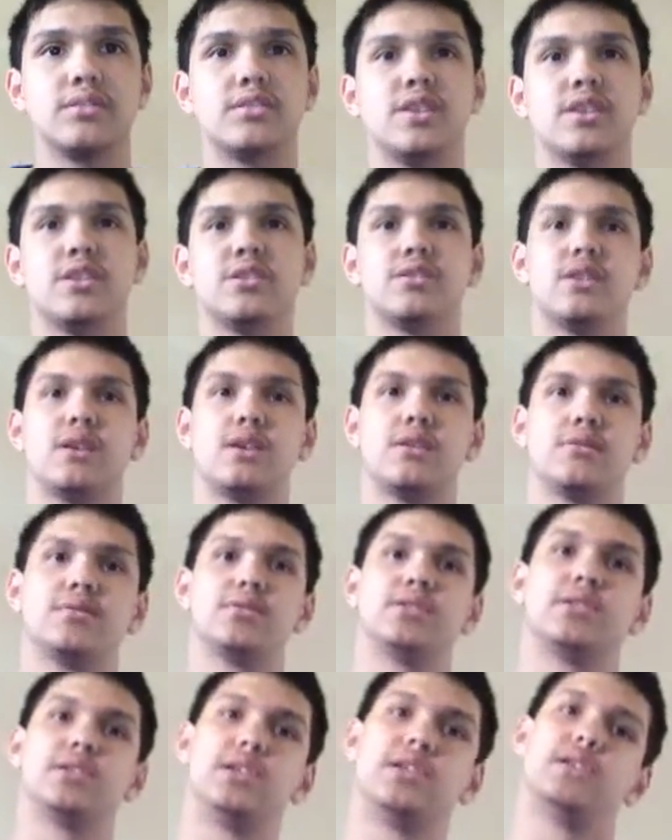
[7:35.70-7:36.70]
Chase Elliott
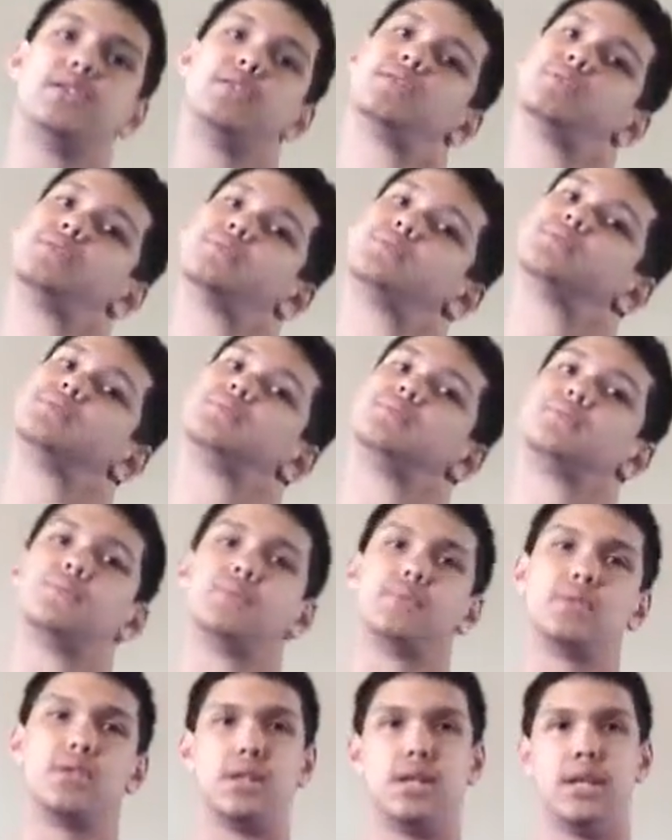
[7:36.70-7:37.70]
was
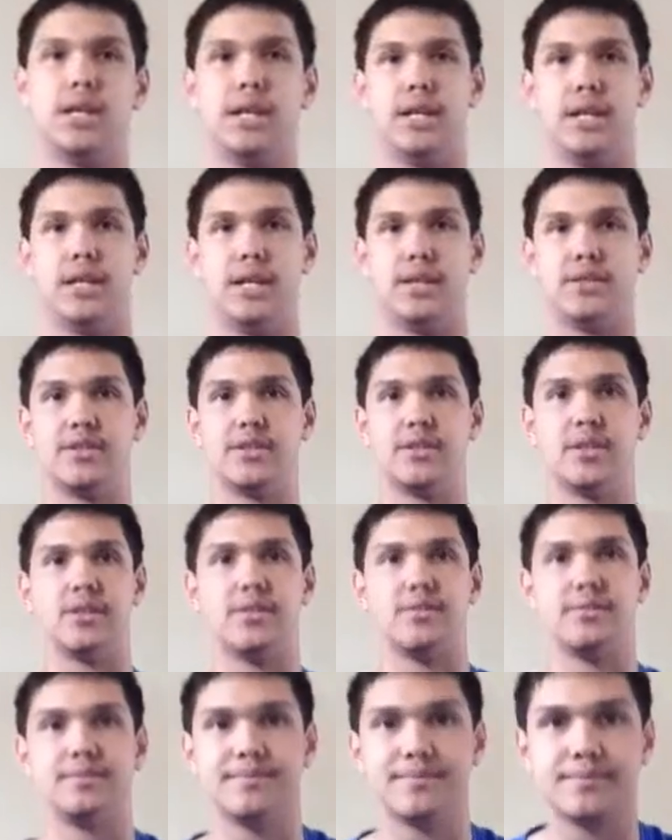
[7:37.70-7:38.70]
leading,
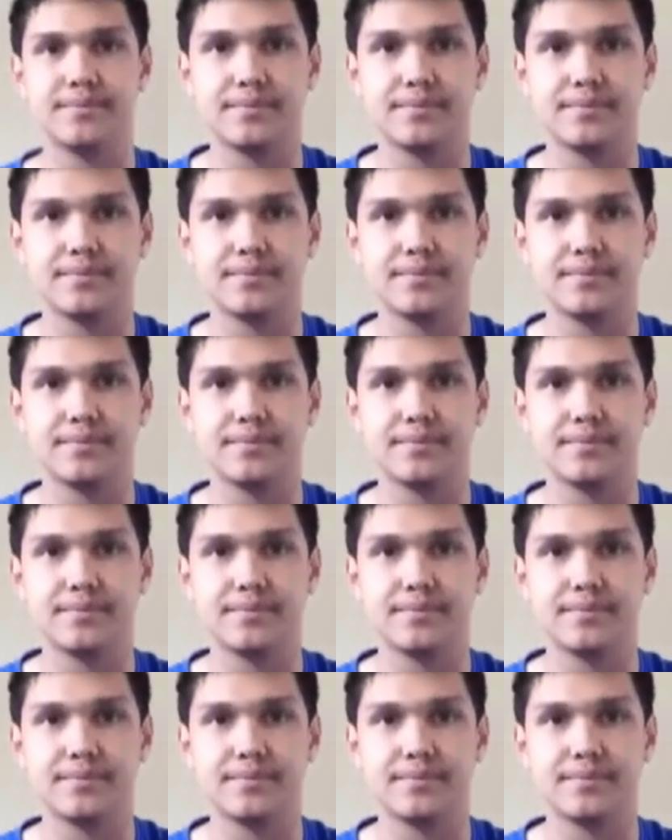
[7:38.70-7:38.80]
so